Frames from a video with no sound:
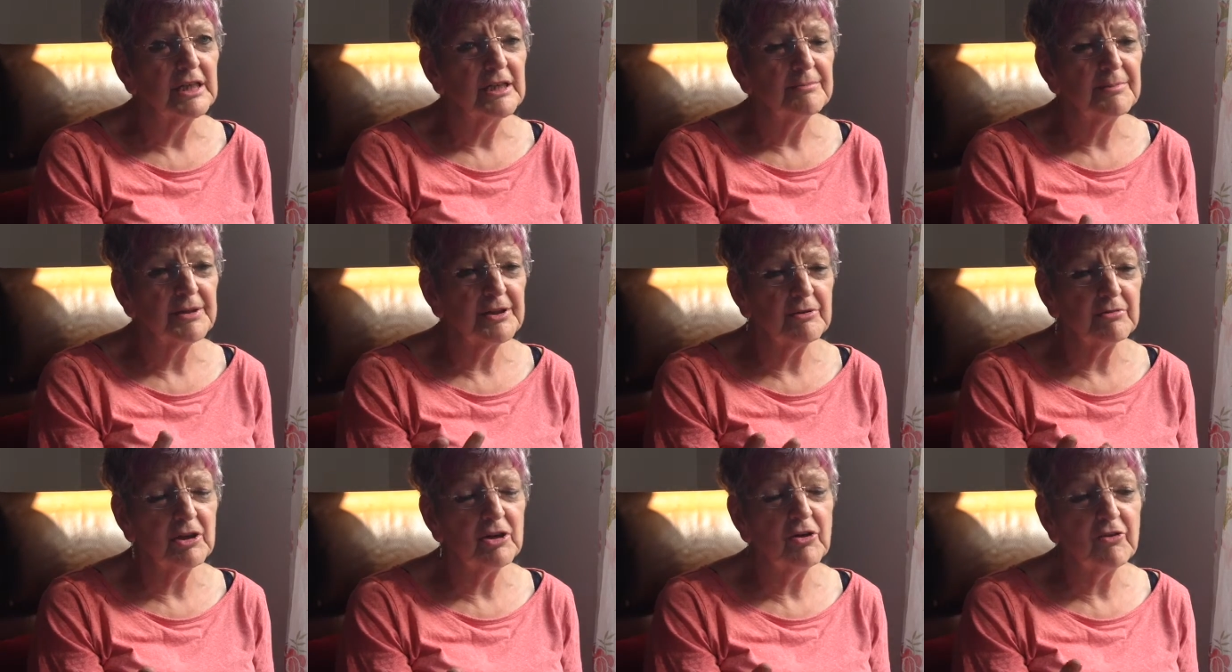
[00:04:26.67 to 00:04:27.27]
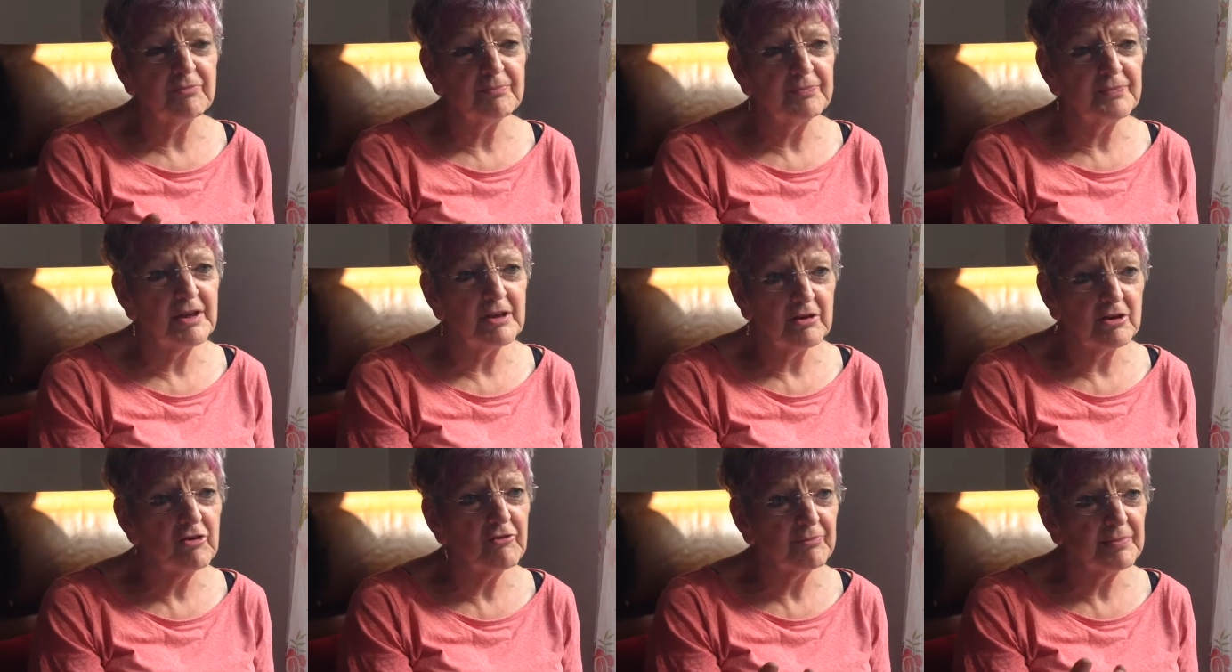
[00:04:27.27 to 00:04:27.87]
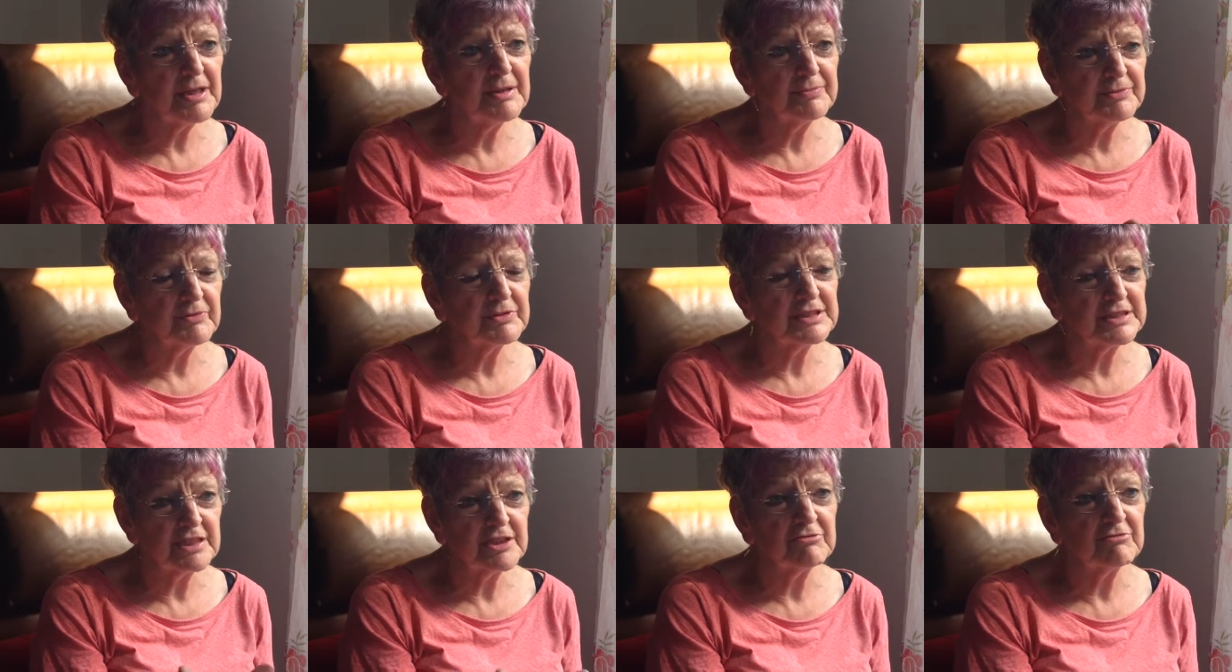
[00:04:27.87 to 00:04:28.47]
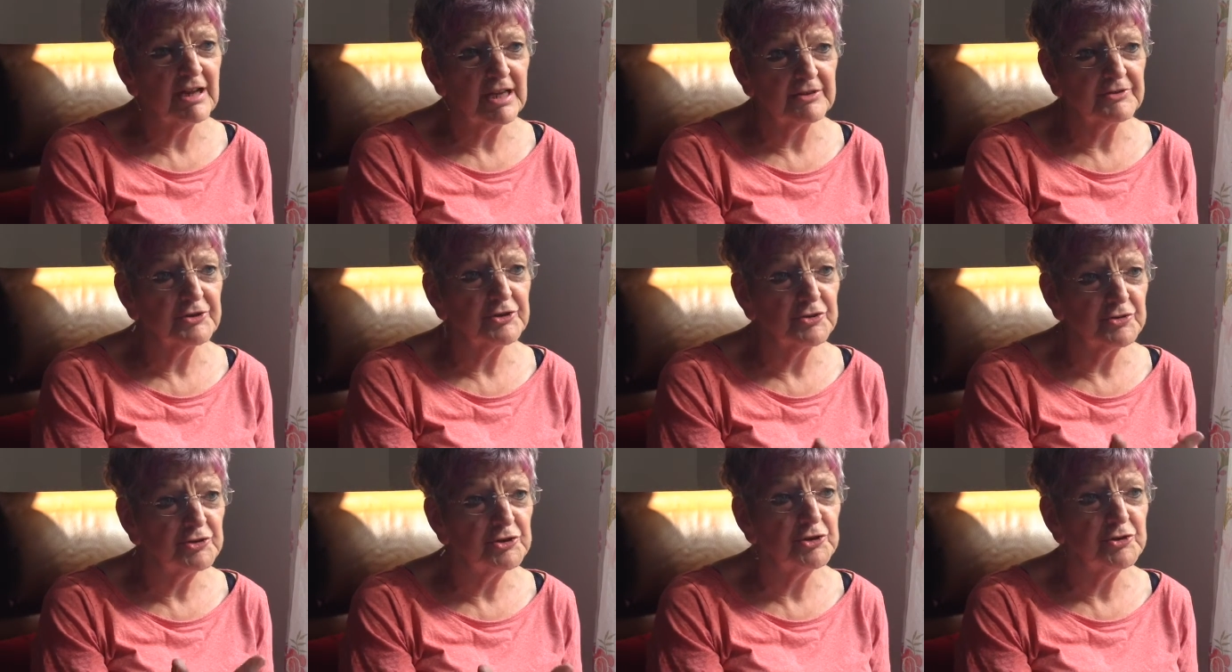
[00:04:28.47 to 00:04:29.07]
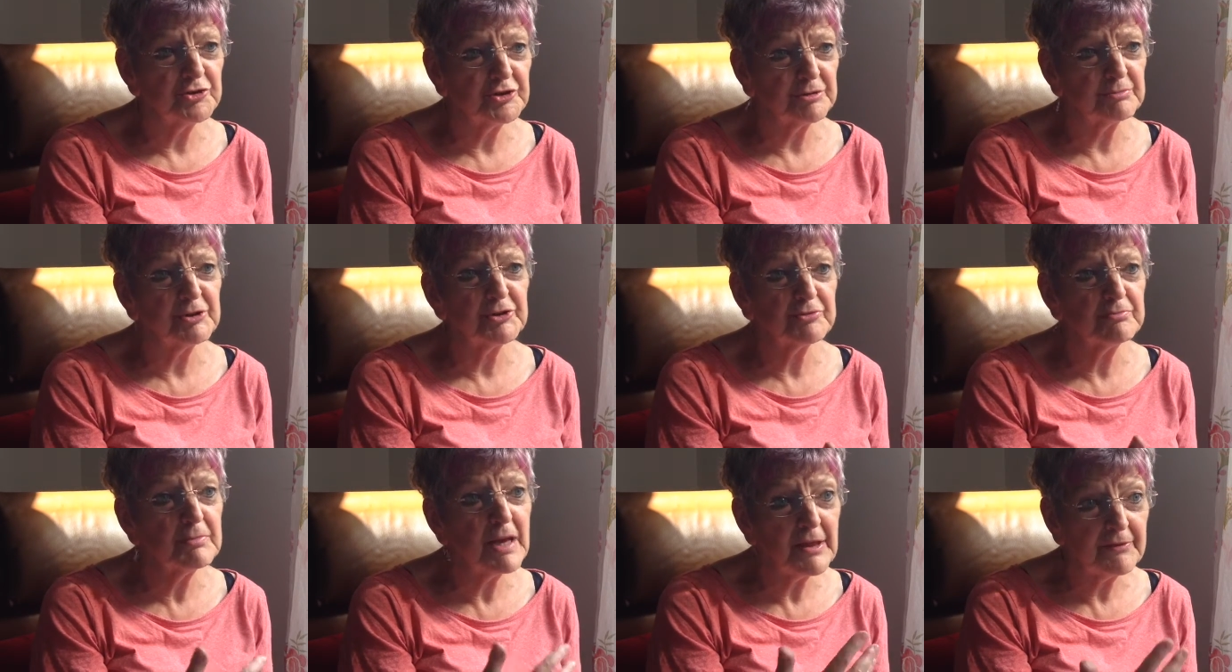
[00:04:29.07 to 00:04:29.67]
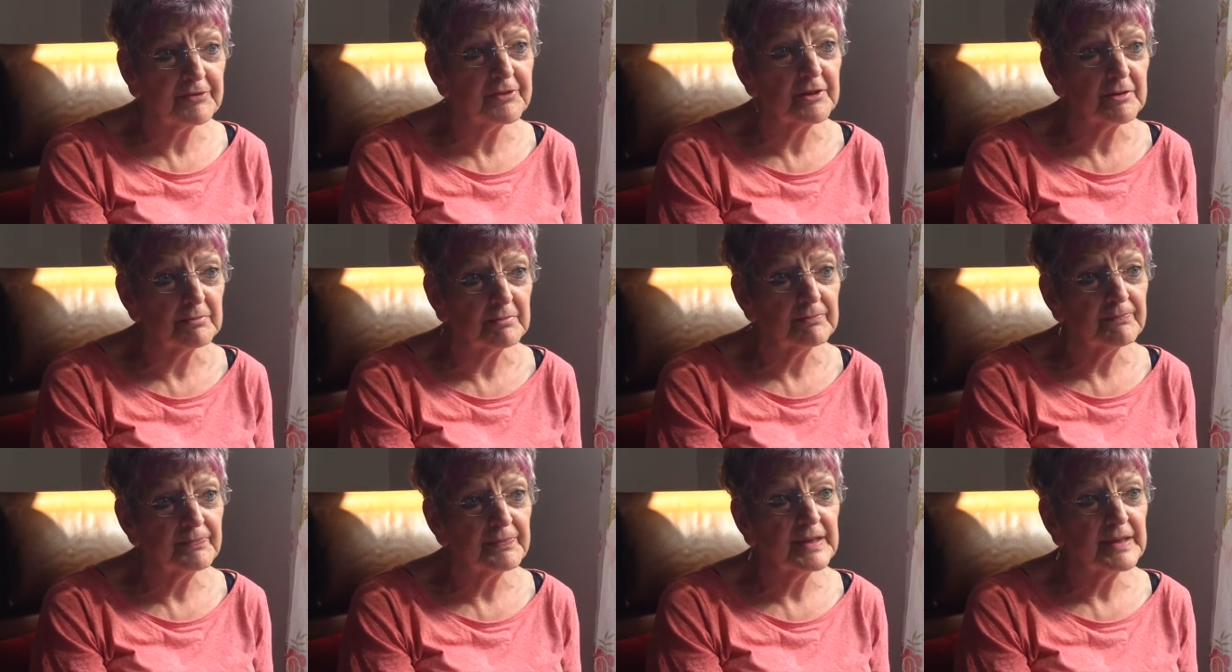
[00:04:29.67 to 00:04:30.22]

But there are a lot of people still around who knew them, who met them,